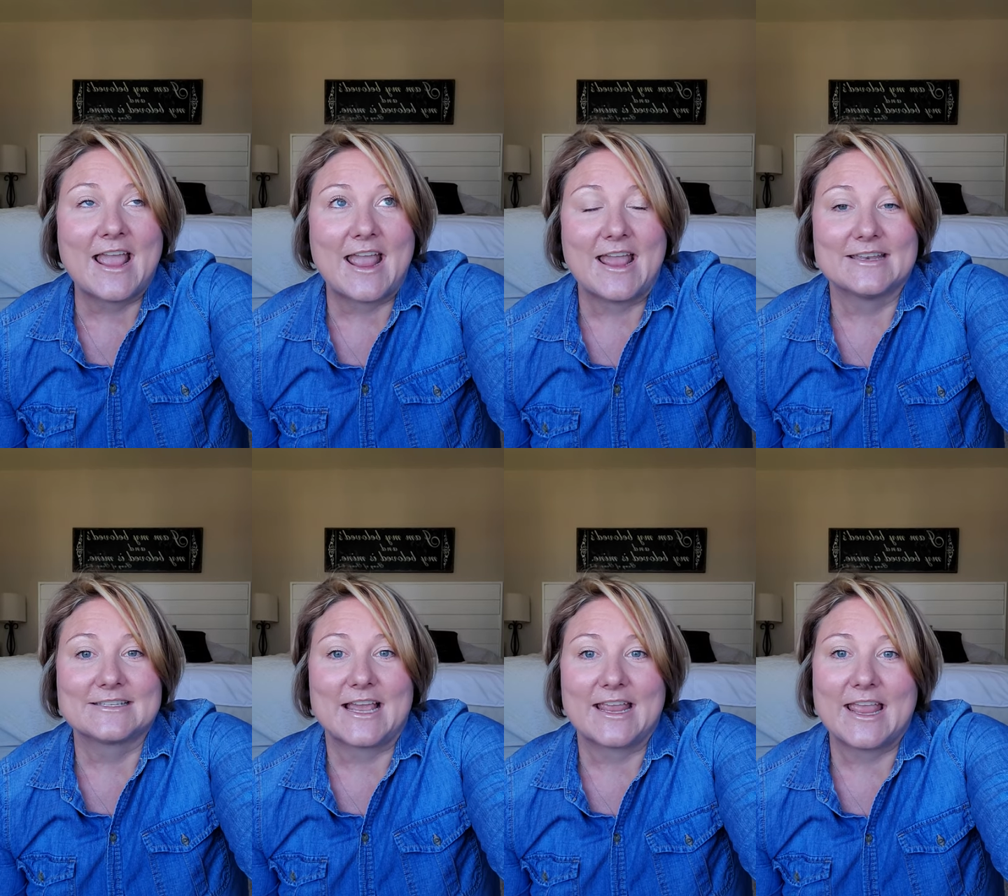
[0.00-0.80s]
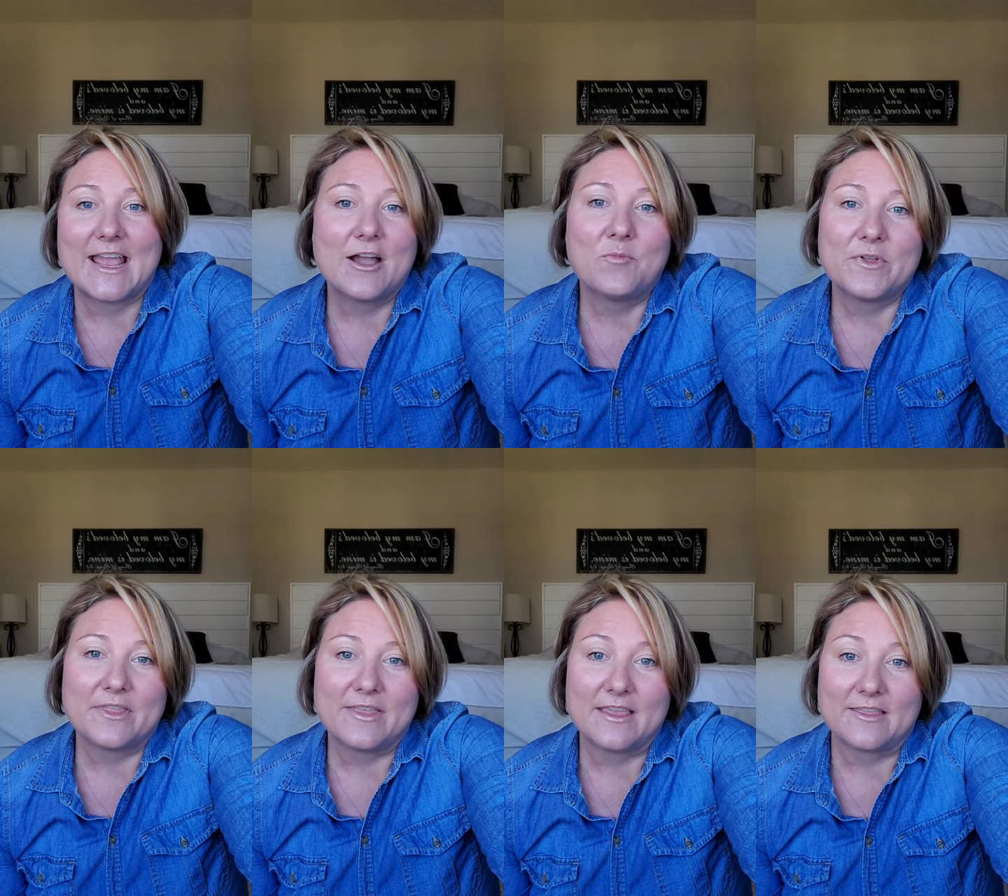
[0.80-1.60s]
And I can't help but
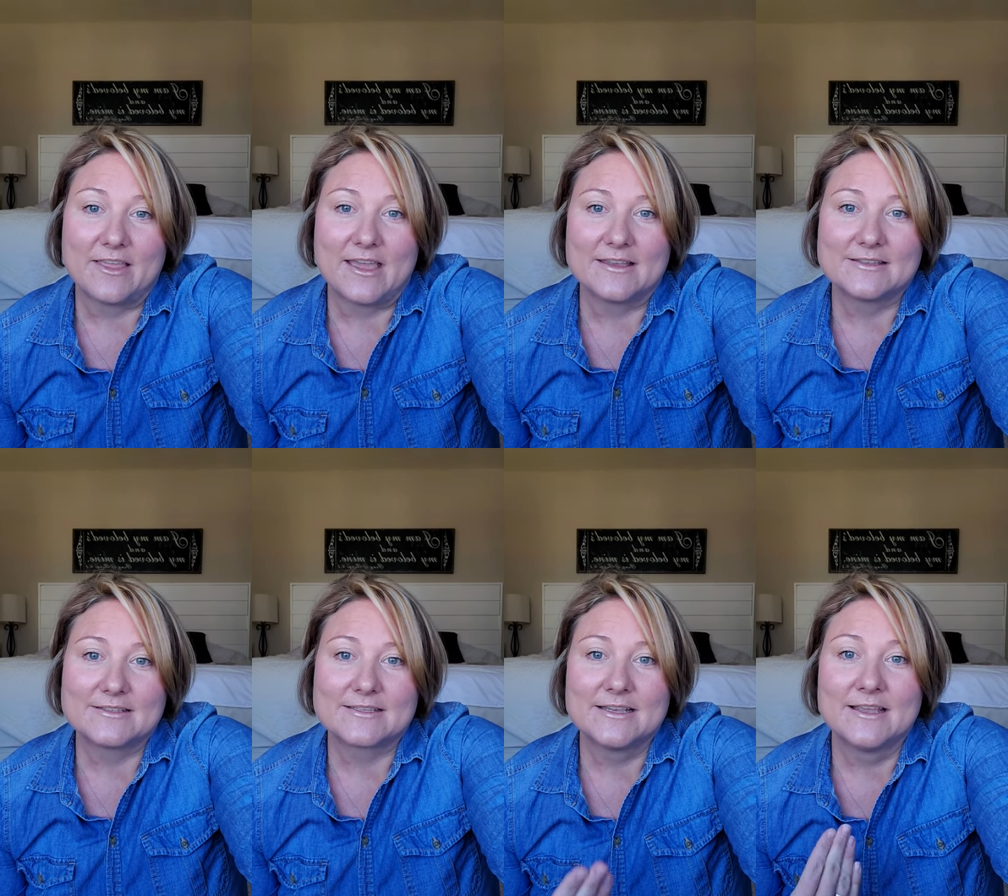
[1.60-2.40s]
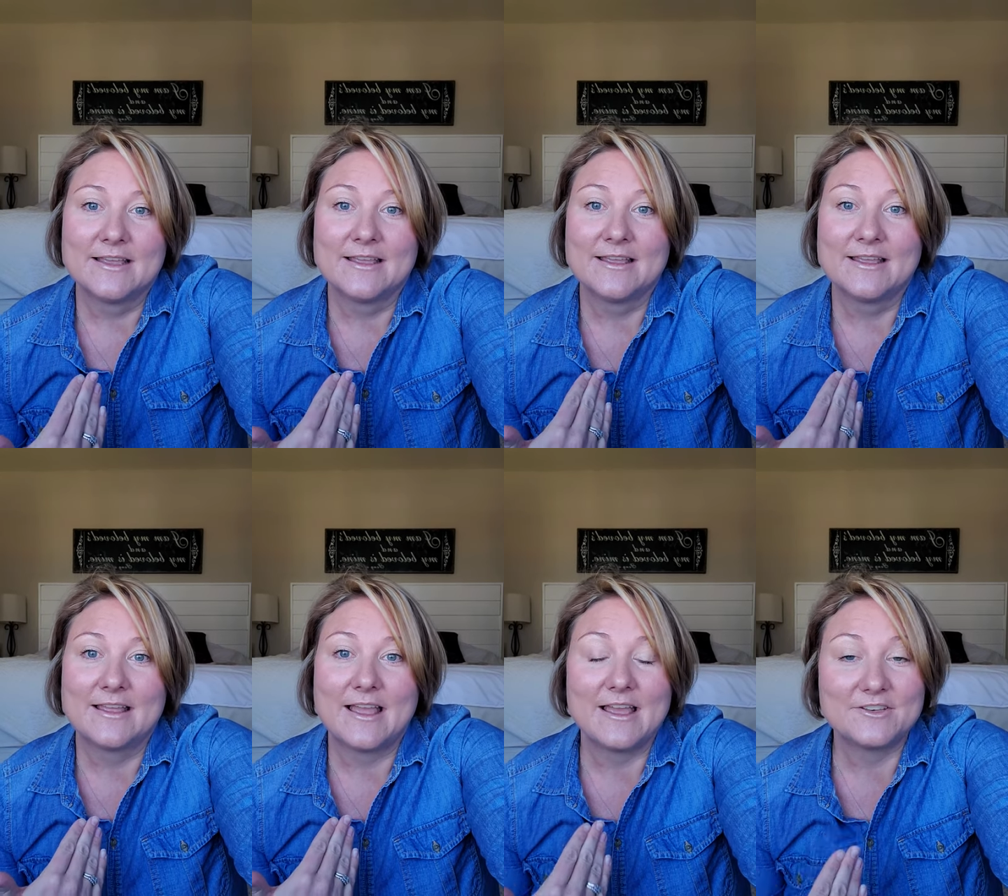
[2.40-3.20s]
think that
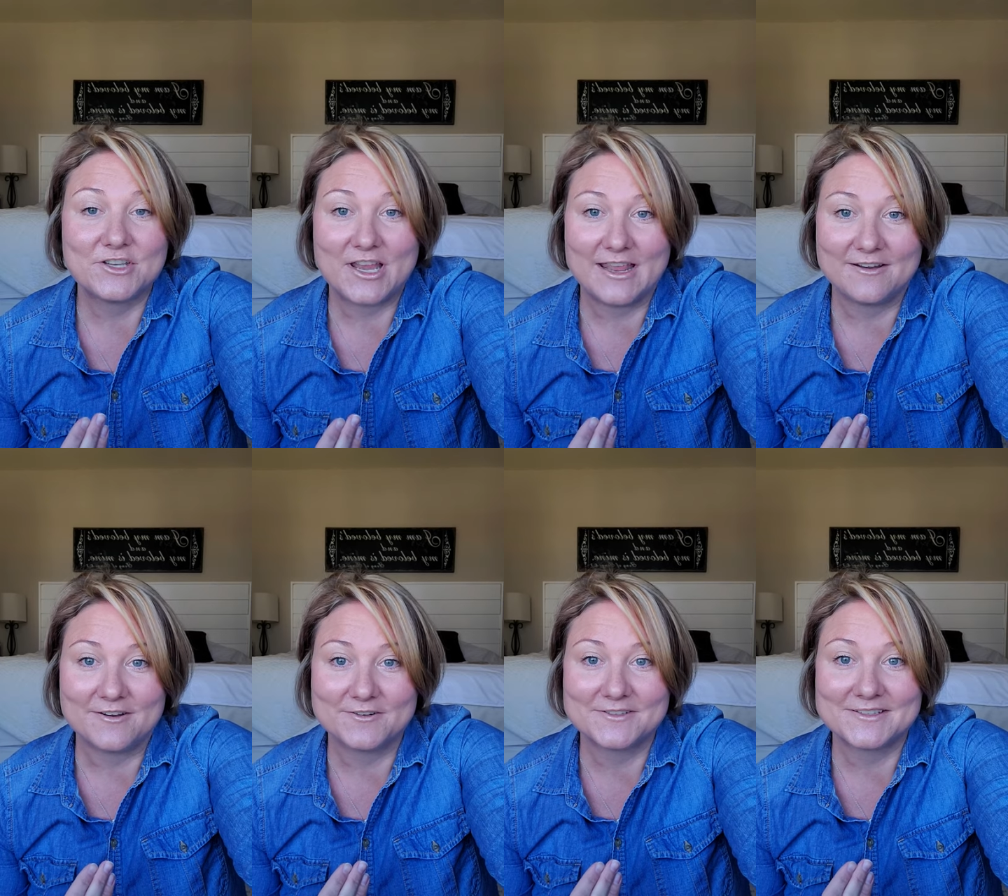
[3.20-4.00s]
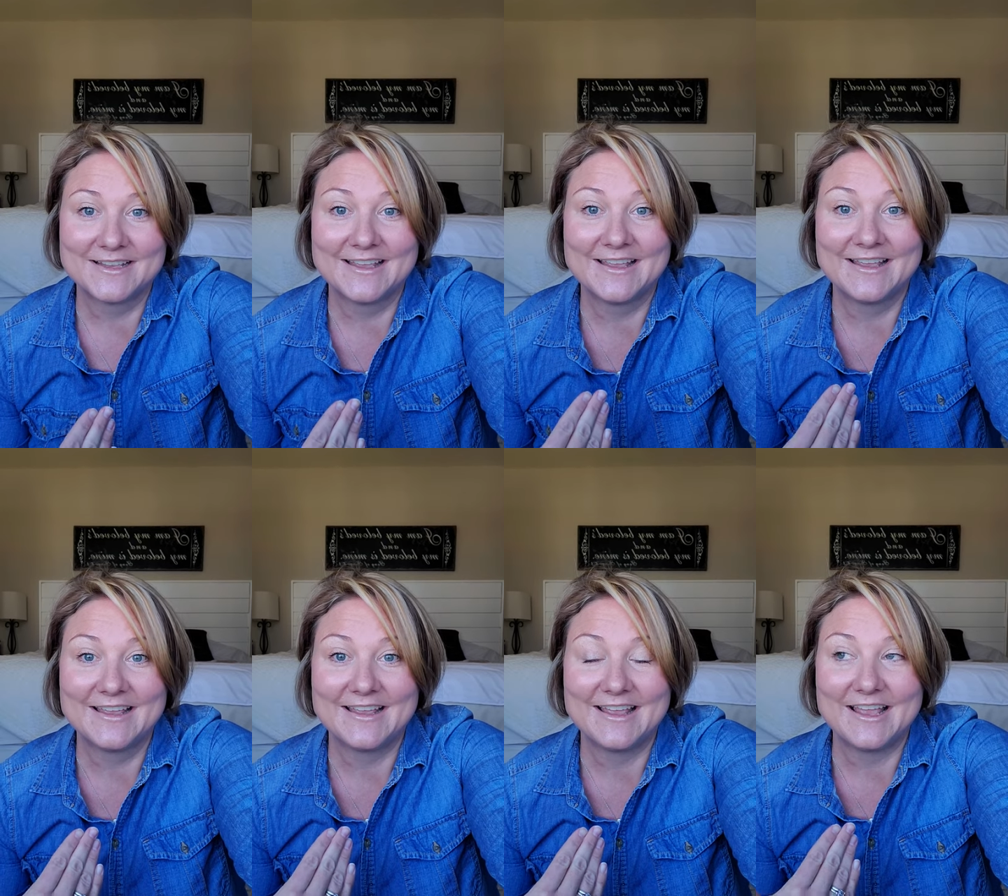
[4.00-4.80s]
educators
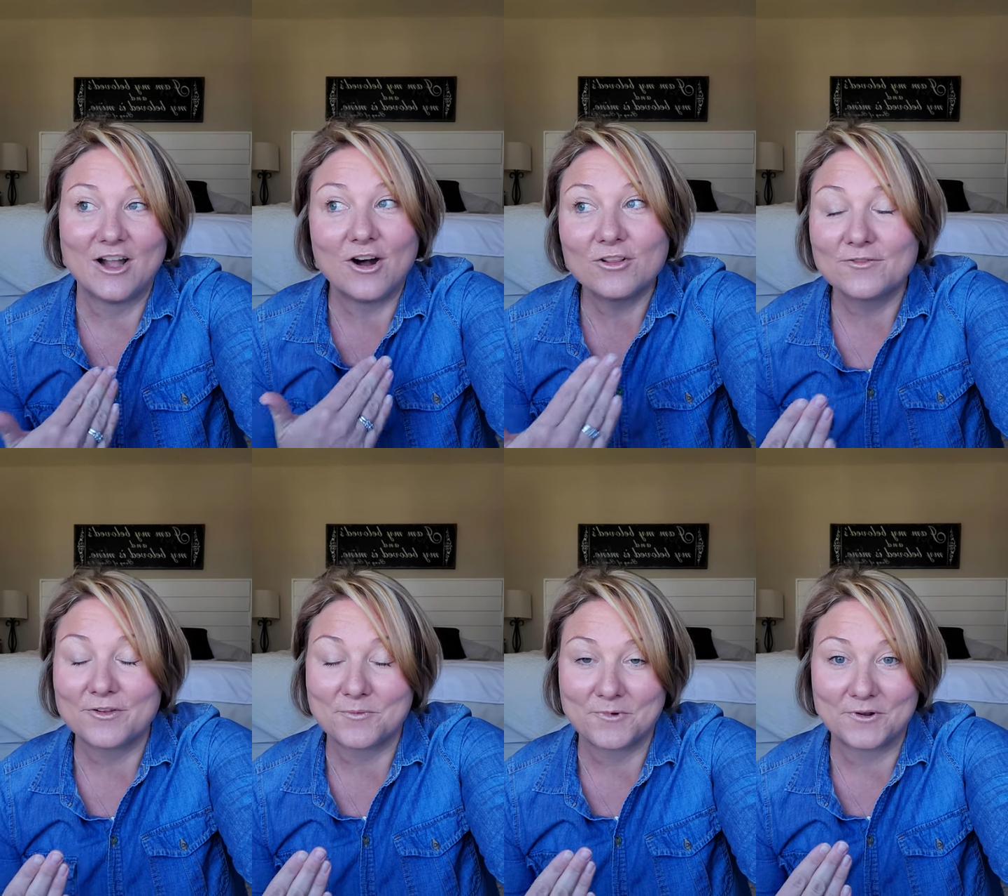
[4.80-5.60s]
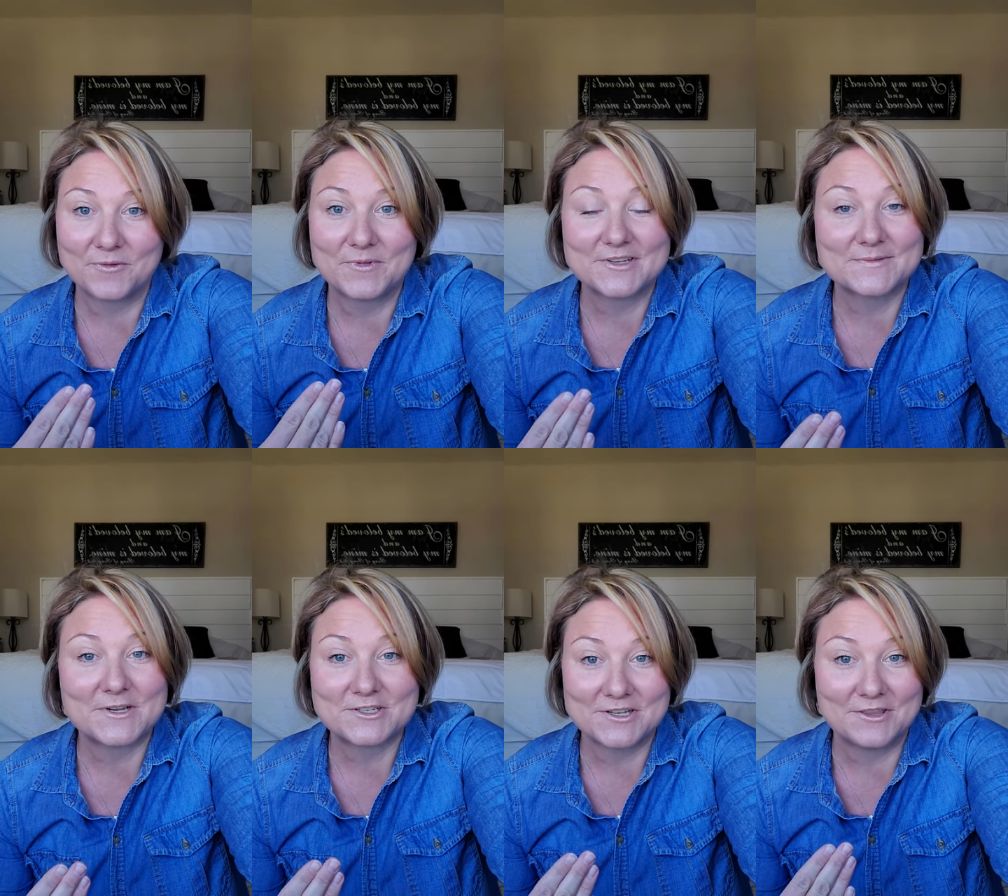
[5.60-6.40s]
all over the world, but
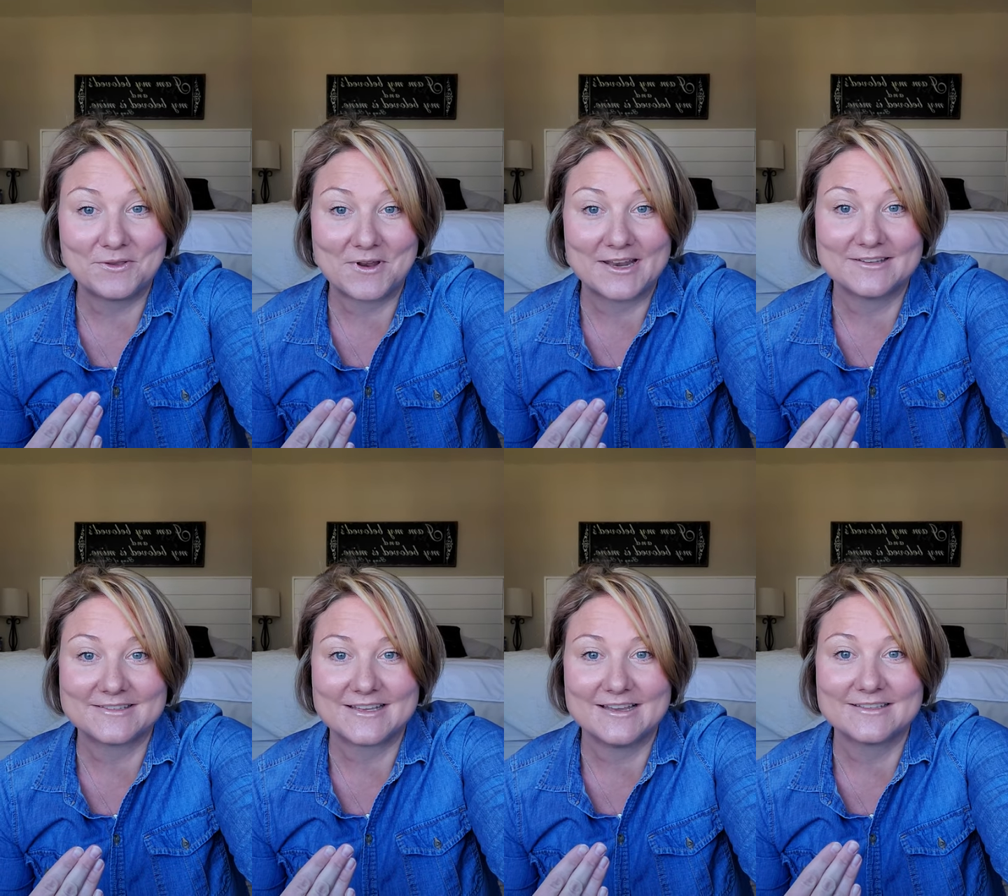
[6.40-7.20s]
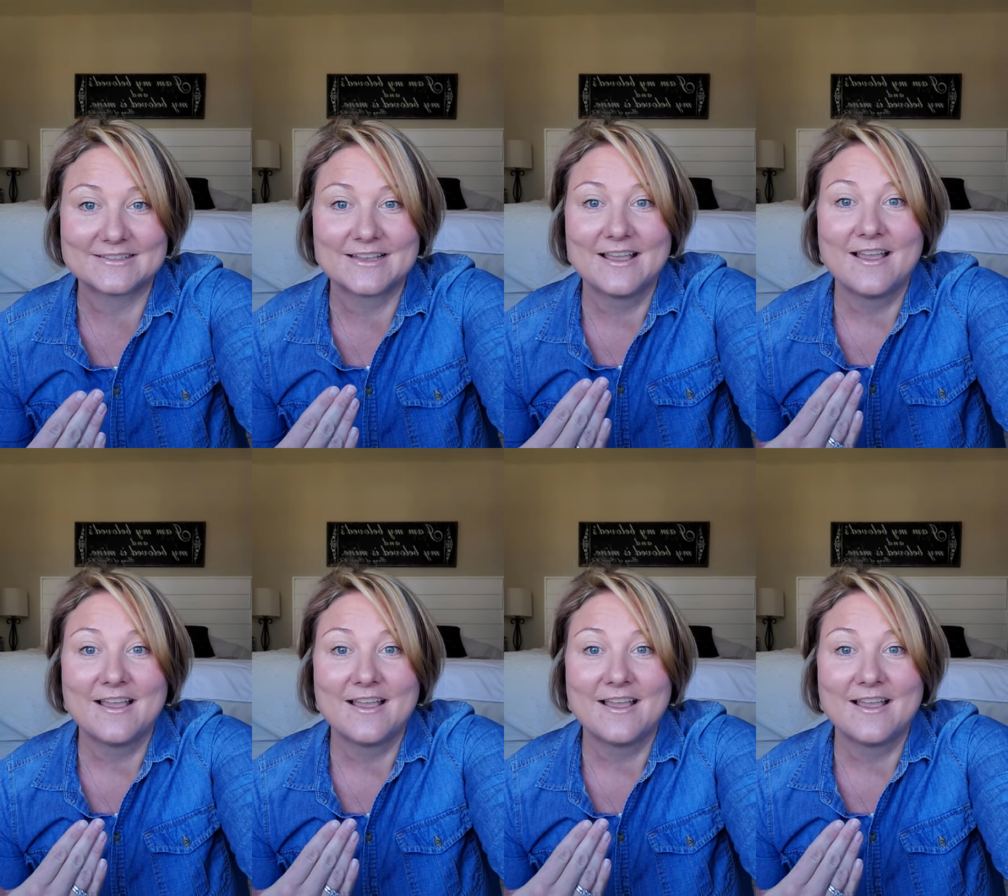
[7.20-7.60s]
especially in the United States,